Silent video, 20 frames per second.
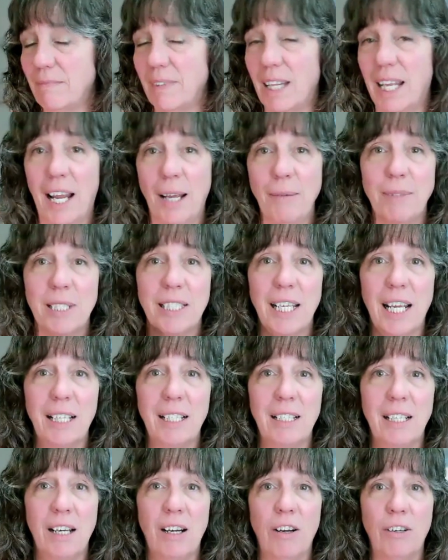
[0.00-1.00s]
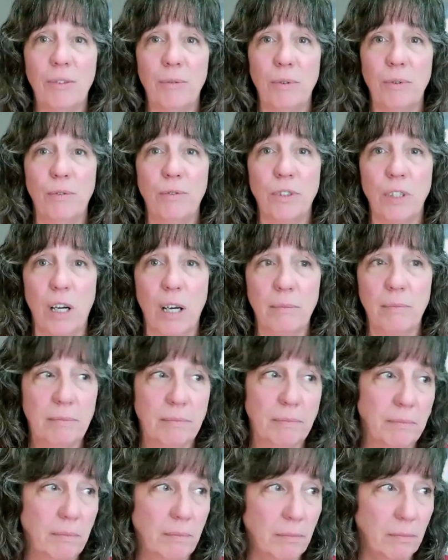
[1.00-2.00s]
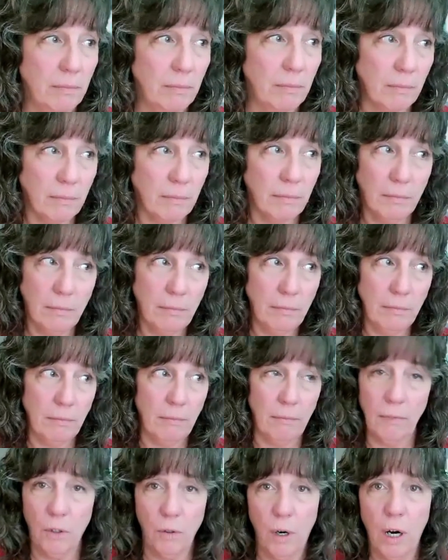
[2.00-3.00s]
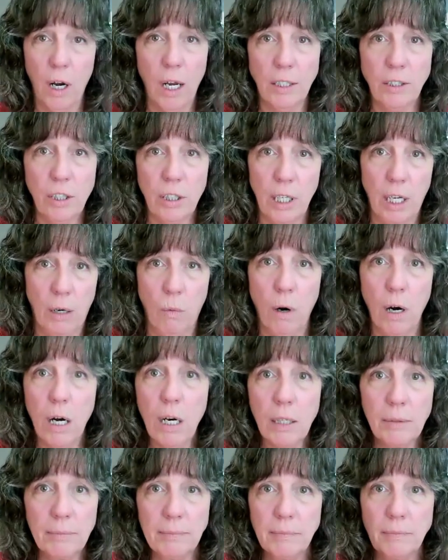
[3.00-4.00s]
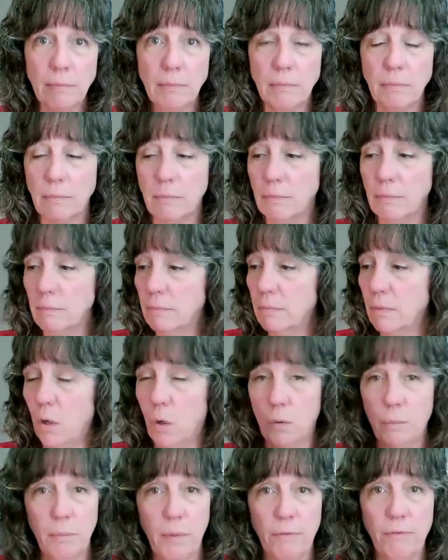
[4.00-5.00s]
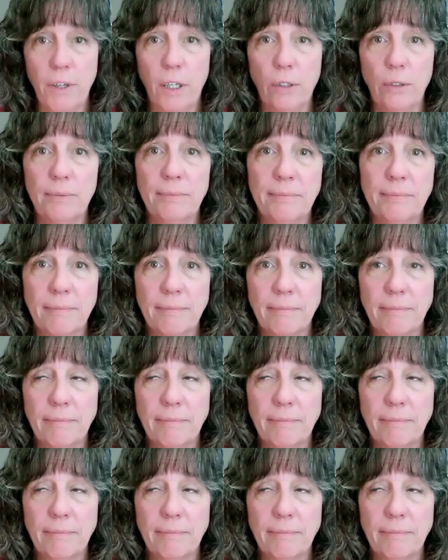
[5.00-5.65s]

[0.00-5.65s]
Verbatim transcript: And I'm standing there on the rooftop garage at work, holding my phone,